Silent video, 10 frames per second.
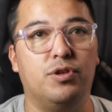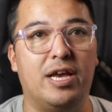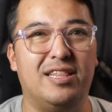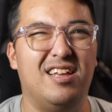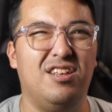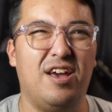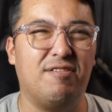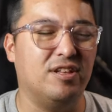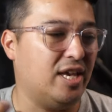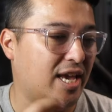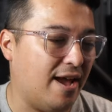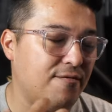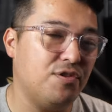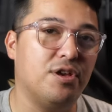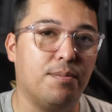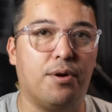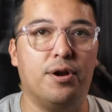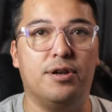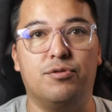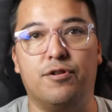And then you have to take everything
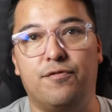apart in order